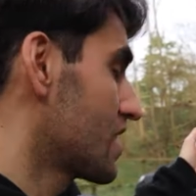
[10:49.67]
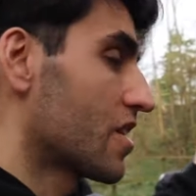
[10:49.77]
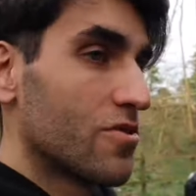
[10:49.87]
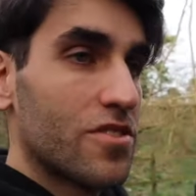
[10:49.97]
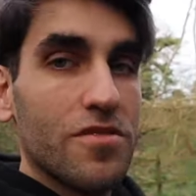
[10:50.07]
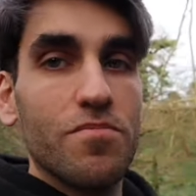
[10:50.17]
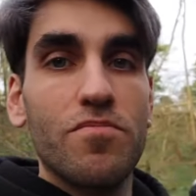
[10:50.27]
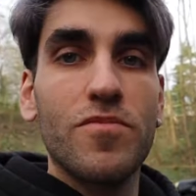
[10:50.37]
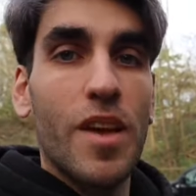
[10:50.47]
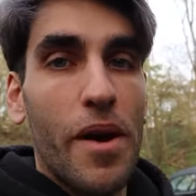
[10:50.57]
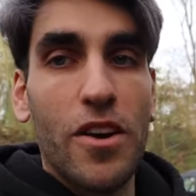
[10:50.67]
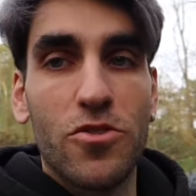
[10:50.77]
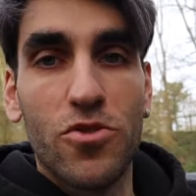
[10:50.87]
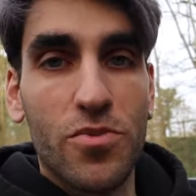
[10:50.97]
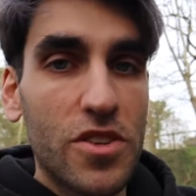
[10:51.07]
owns Sam
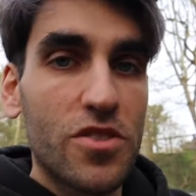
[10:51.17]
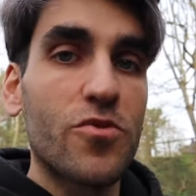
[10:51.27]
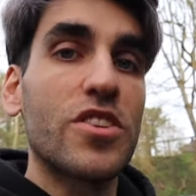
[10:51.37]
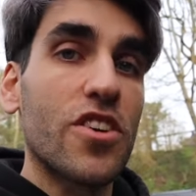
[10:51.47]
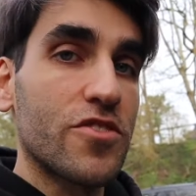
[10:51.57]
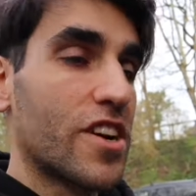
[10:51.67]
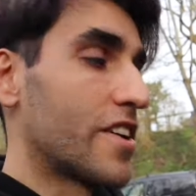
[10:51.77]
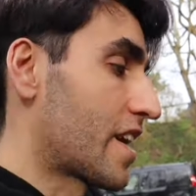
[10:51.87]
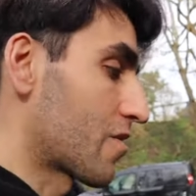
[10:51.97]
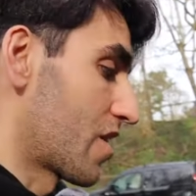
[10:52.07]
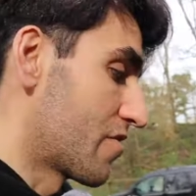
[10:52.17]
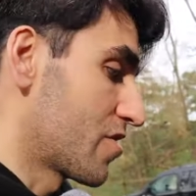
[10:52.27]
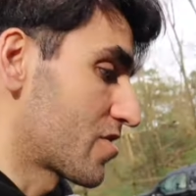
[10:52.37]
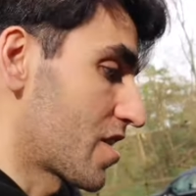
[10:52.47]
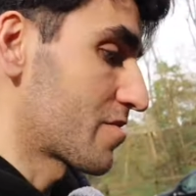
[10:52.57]
Harris Automotive, which I've shouted out quite a
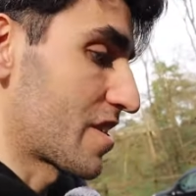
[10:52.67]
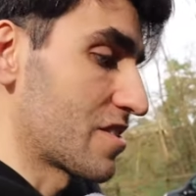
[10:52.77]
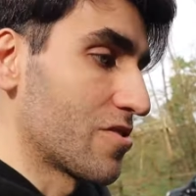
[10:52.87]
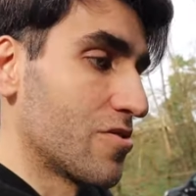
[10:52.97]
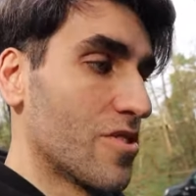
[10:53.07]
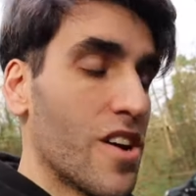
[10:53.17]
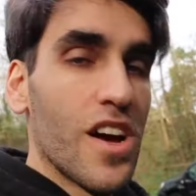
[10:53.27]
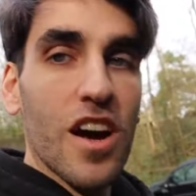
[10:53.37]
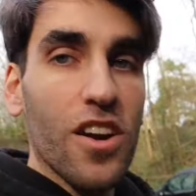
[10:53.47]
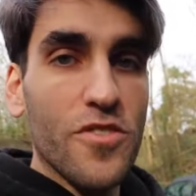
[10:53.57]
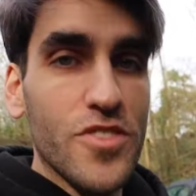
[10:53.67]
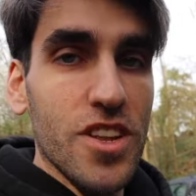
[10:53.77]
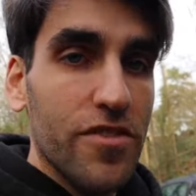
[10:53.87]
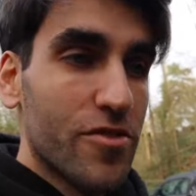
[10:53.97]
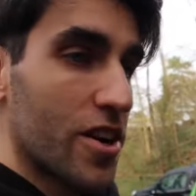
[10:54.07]
few times. They do a lot of
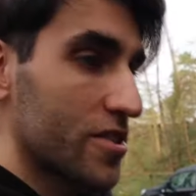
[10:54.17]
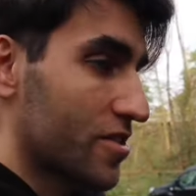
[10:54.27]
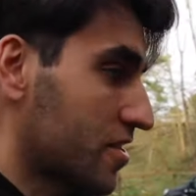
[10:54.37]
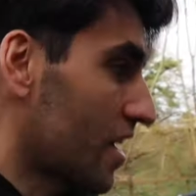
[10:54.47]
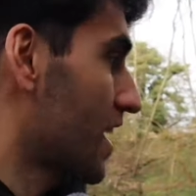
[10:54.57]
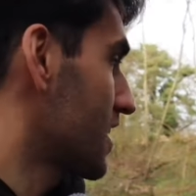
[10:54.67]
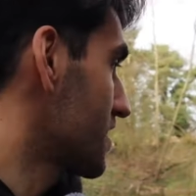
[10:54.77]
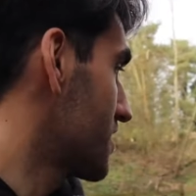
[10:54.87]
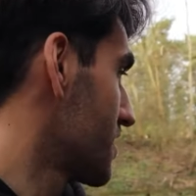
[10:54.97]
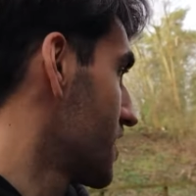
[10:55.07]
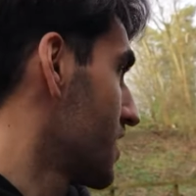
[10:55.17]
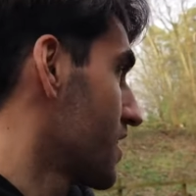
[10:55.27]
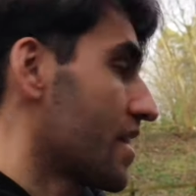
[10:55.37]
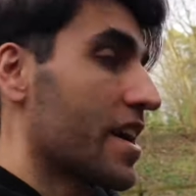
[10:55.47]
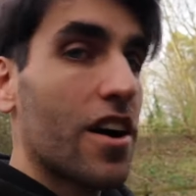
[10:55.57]
stuff for us, and
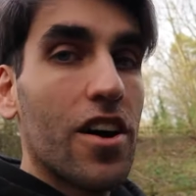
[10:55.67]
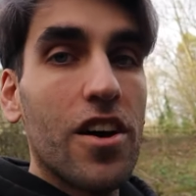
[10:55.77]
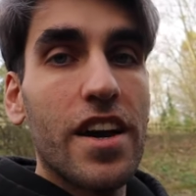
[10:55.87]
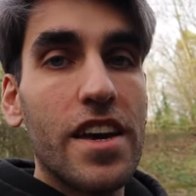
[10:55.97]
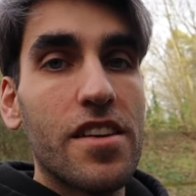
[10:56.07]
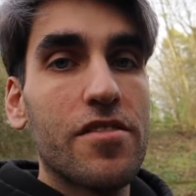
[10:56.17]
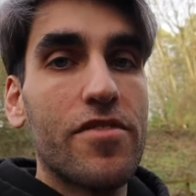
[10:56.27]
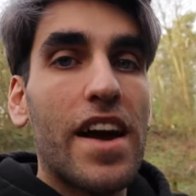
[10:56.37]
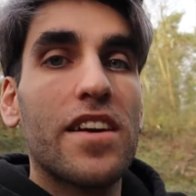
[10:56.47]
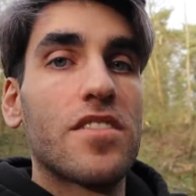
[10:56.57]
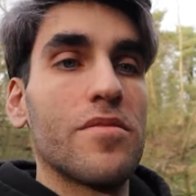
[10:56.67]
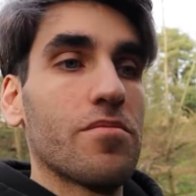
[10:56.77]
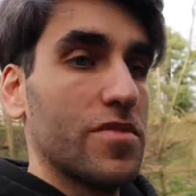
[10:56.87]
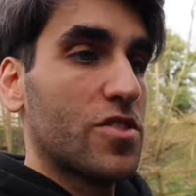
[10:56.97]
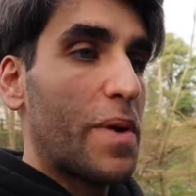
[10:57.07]
they are a VAG
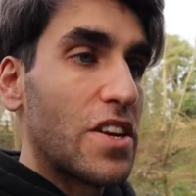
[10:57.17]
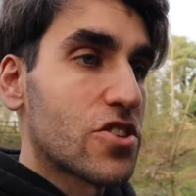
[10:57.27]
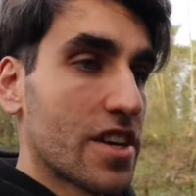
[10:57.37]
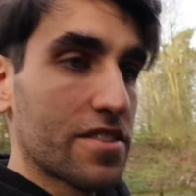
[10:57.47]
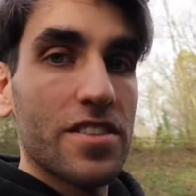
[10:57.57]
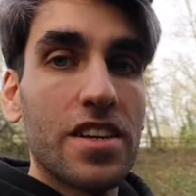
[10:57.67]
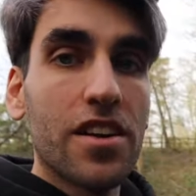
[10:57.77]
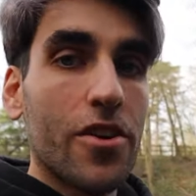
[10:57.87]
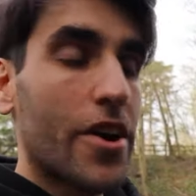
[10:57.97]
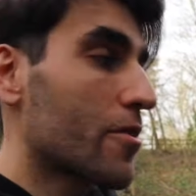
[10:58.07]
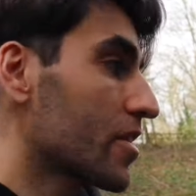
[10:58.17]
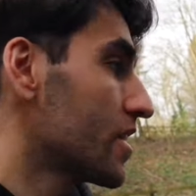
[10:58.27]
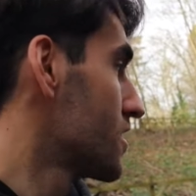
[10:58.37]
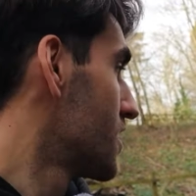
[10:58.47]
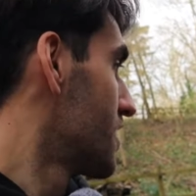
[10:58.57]
specialist in our
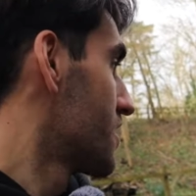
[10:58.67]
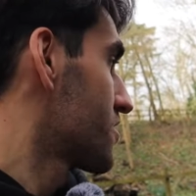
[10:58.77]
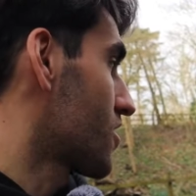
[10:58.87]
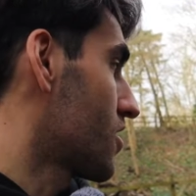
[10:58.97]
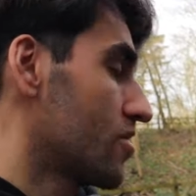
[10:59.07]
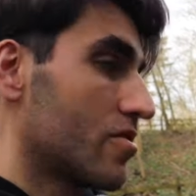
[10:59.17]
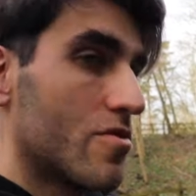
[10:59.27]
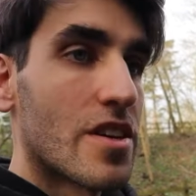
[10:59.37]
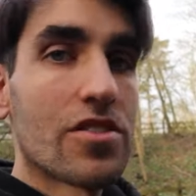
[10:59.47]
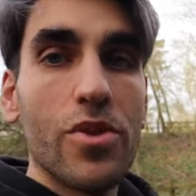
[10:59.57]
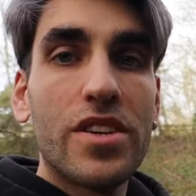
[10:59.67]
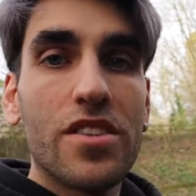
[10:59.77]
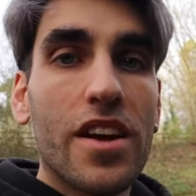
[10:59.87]
area. So he's always